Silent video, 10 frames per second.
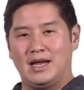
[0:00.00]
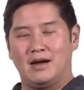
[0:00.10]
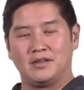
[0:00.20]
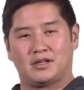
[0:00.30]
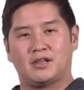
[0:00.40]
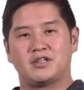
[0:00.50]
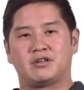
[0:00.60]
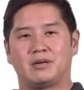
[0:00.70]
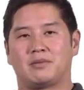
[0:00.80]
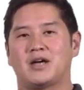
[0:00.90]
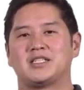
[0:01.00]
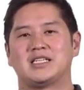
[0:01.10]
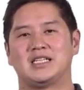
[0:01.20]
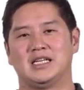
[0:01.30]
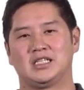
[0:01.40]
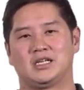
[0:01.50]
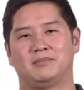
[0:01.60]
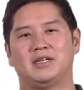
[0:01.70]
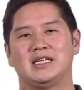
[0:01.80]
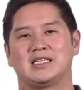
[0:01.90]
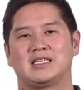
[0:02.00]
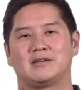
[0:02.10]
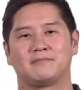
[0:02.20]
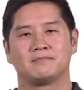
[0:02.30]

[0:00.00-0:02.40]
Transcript: now the clustering process is complete.